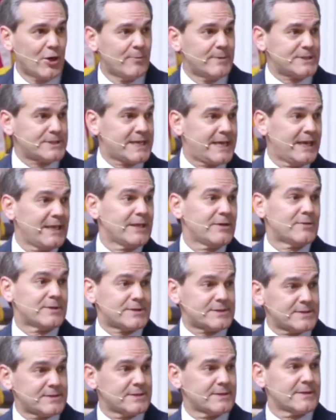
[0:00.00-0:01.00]
I didn't know Miss
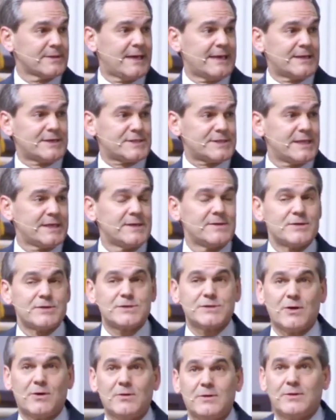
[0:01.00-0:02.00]
Kelly was kind of
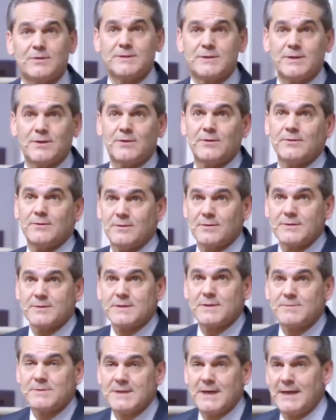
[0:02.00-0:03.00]
singing the solo until
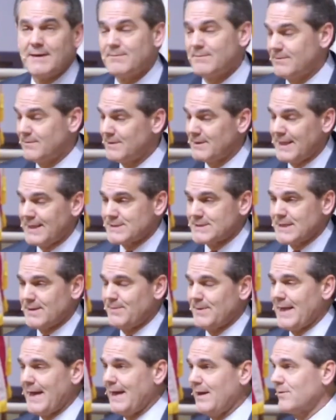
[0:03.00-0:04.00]
sometime
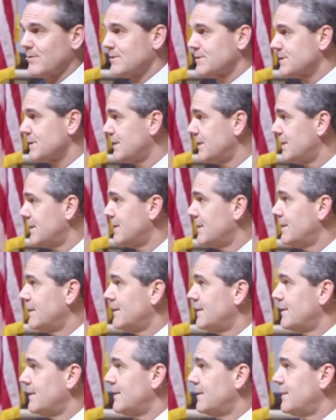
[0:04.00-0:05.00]
last couple hours
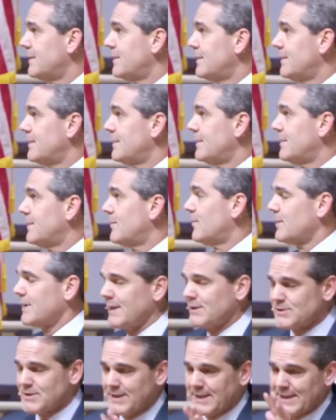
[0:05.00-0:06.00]

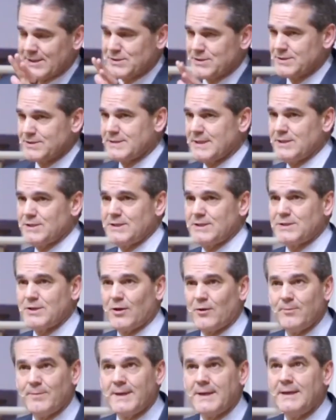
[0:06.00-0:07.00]
or yesterday, I should say,
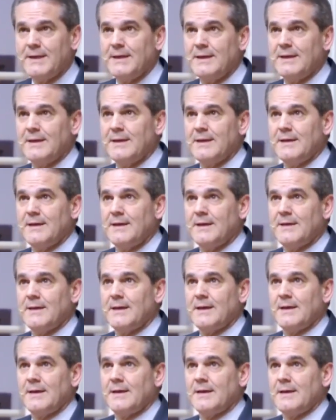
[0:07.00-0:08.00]
she told me.
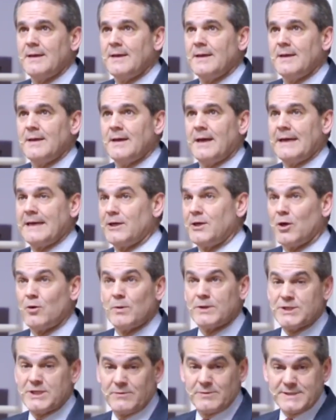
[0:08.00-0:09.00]
I
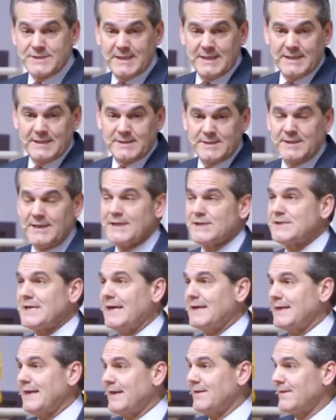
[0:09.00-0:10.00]
didn't know what she was singing
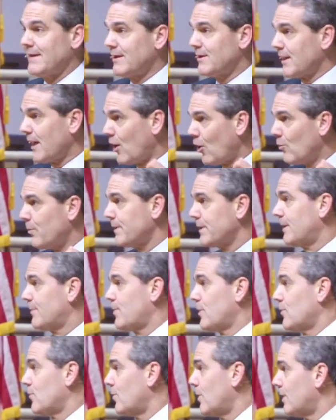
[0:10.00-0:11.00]
until I sat down there and I
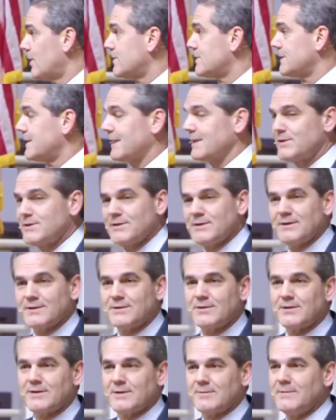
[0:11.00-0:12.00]
opened up her words, and I
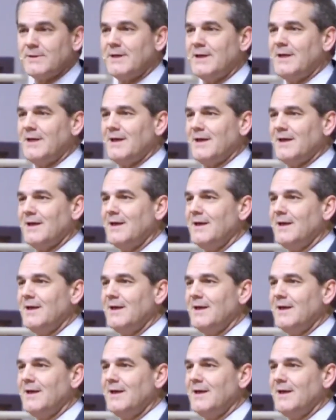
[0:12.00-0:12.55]
should have took them.